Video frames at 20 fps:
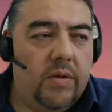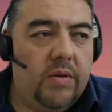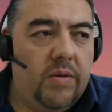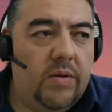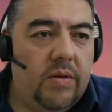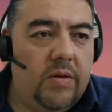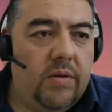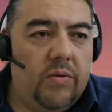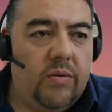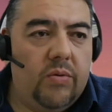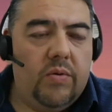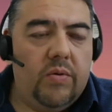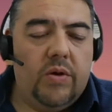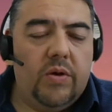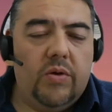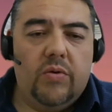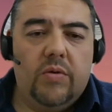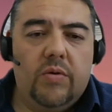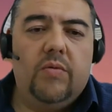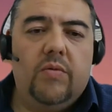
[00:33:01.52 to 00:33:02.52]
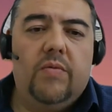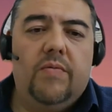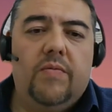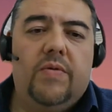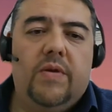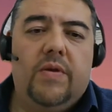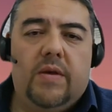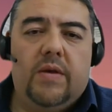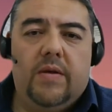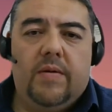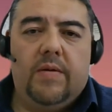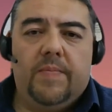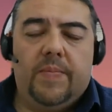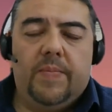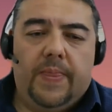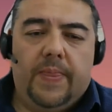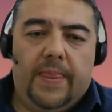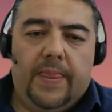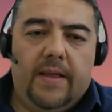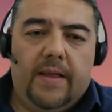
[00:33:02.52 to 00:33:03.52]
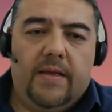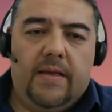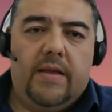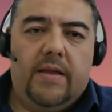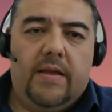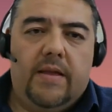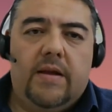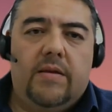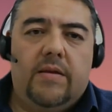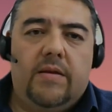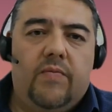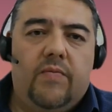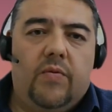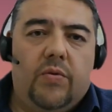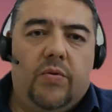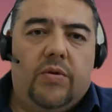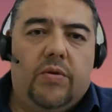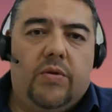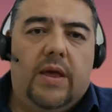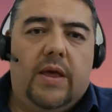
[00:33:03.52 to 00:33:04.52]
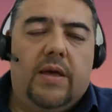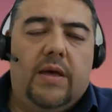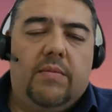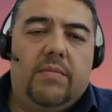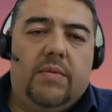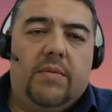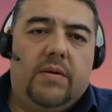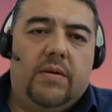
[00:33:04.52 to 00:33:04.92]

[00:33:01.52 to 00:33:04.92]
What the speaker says: the duration of the studies for STEM?